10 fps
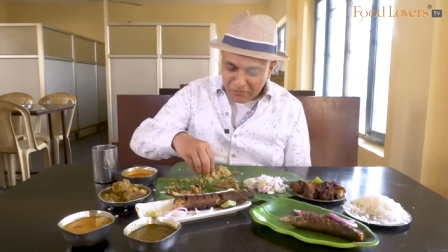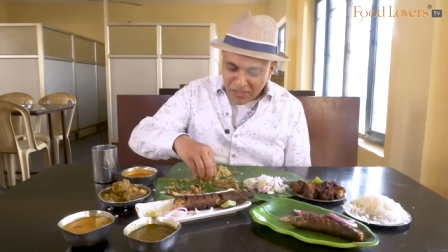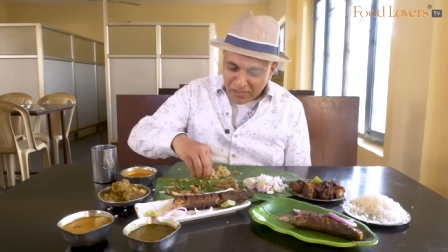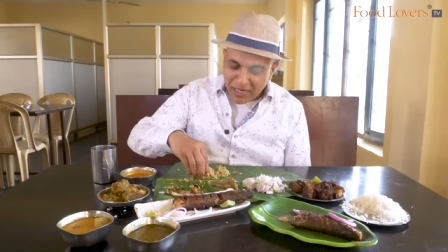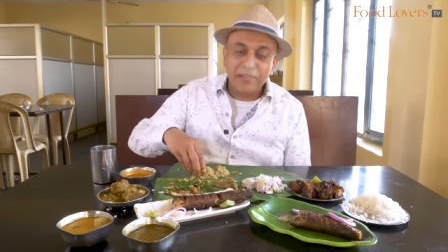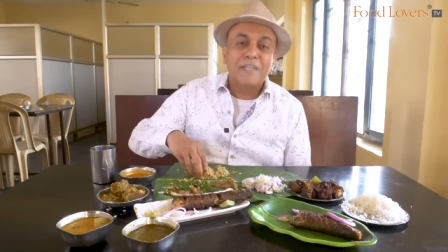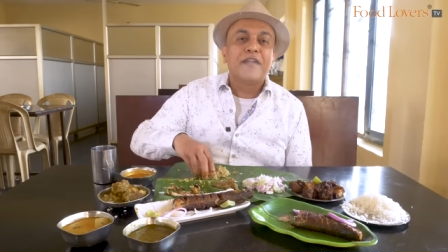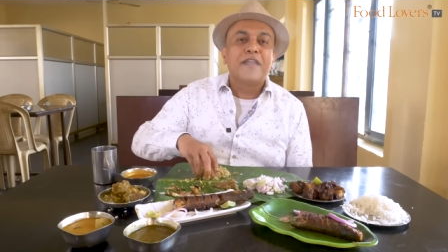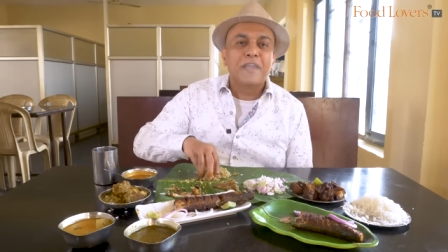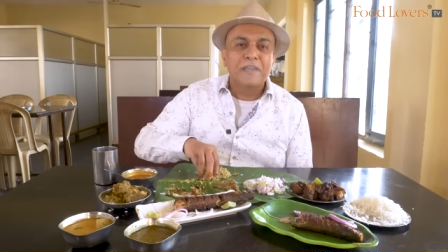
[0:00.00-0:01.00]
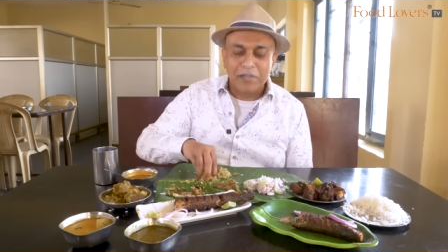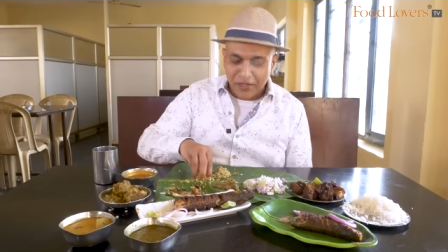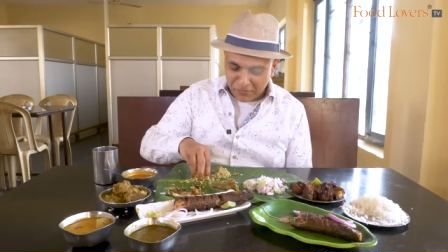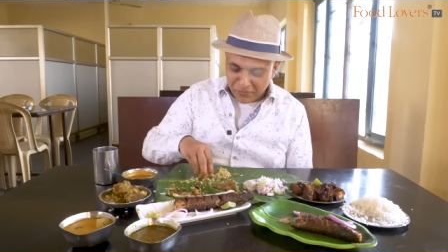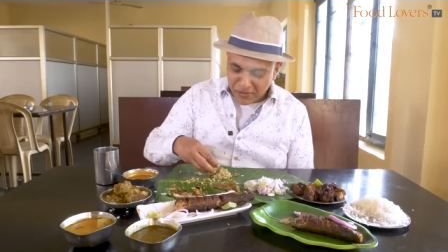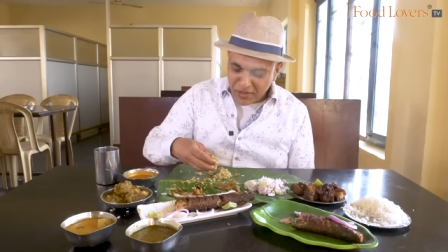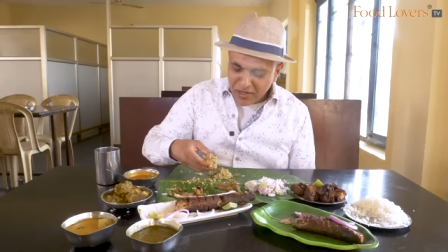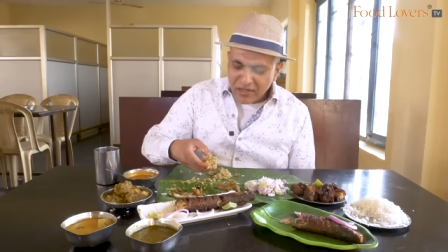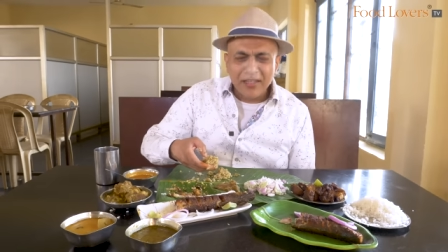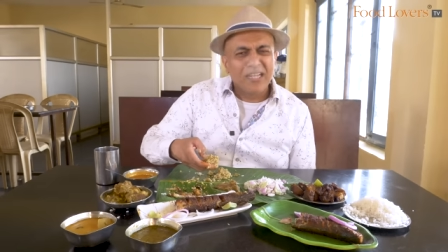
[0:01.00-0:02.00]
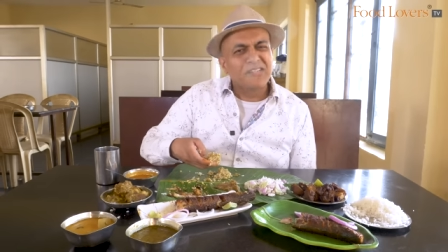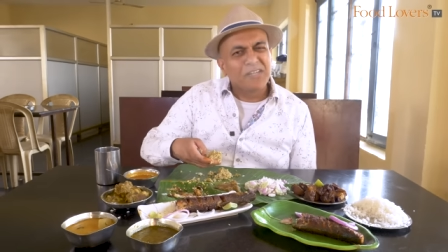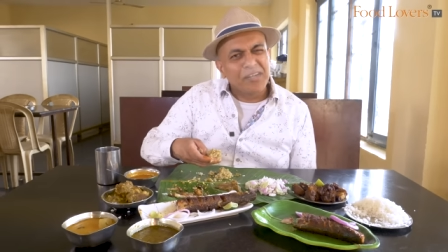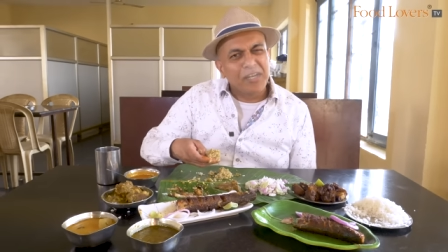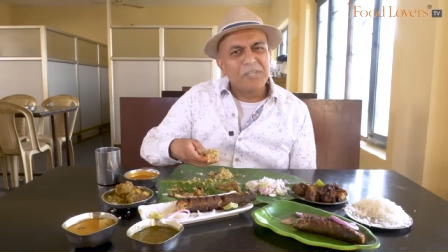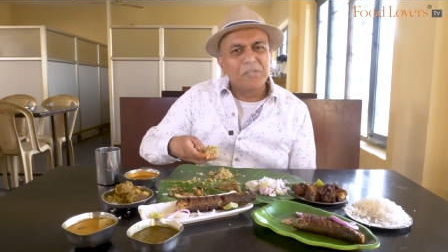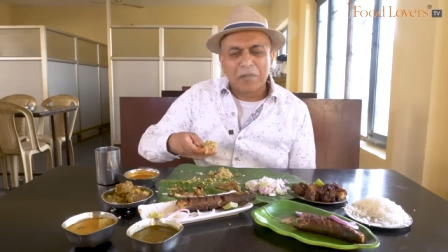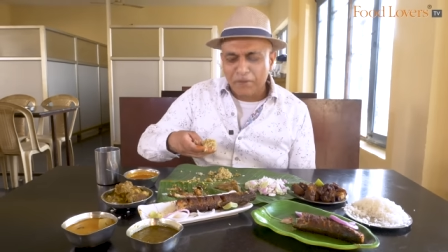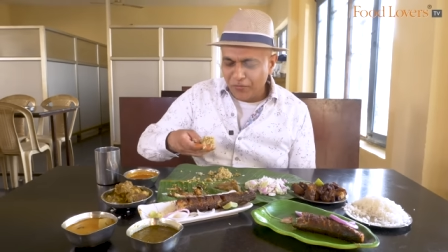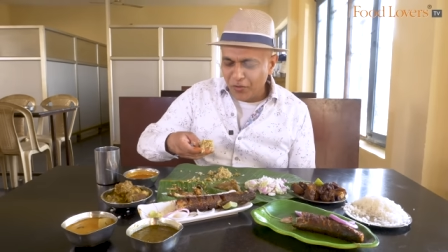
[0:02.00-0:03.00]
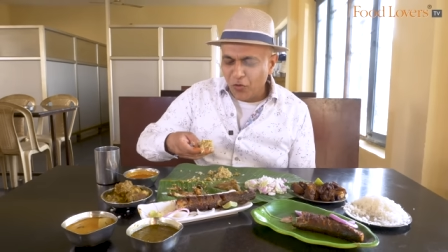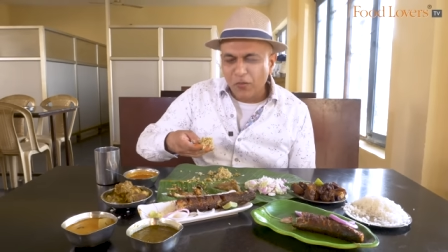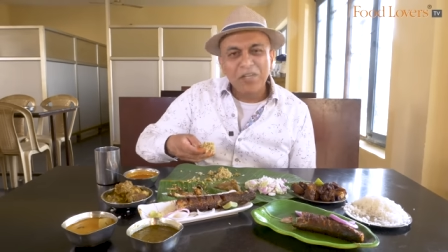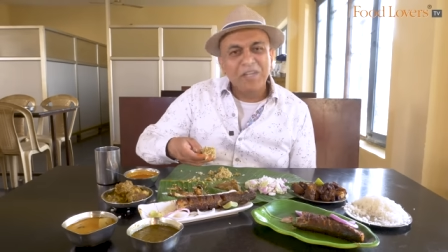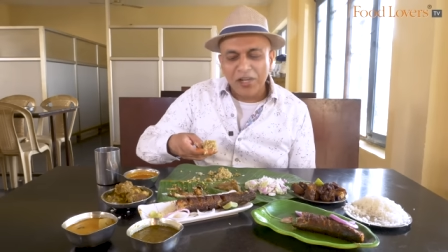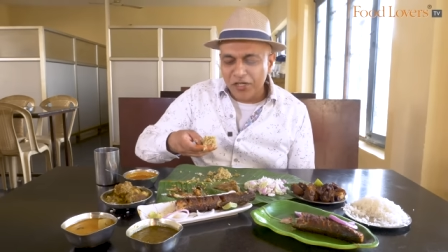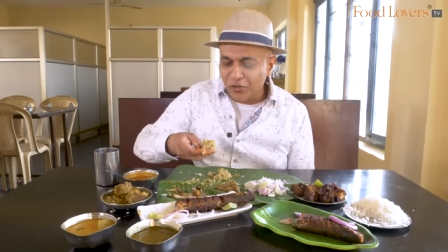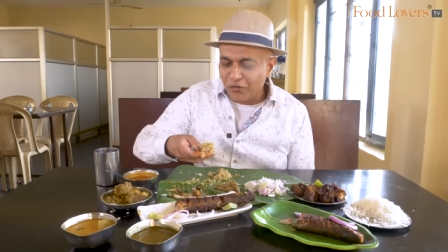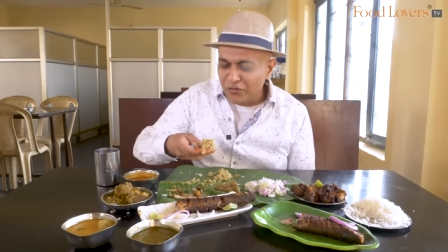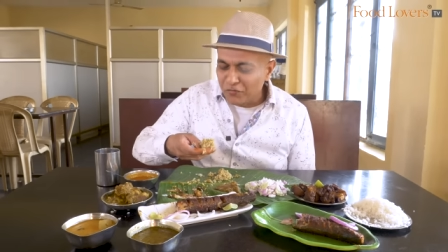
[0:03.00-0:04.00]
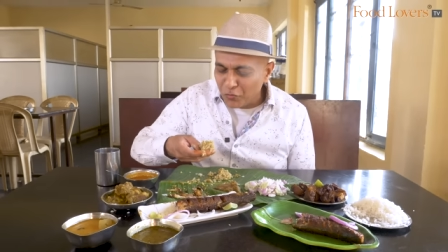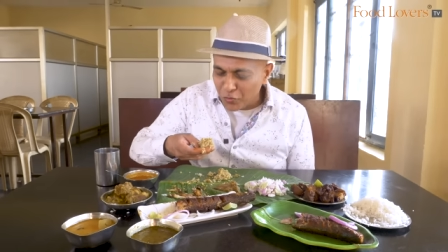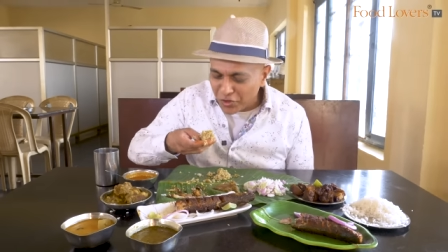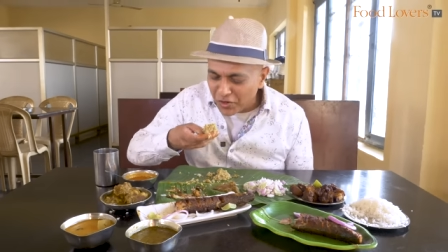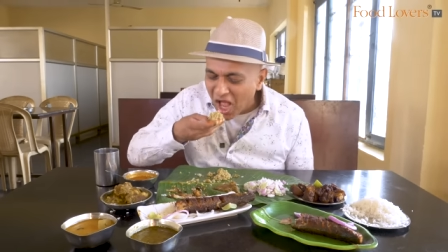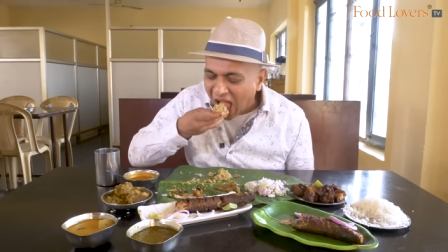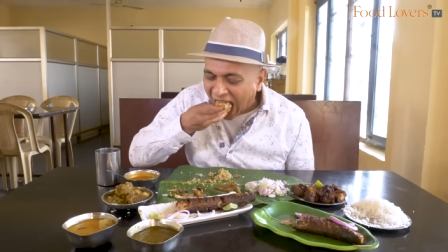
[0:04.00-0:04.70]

a meal at their dining table. That's the nature, the homely nature of the food here.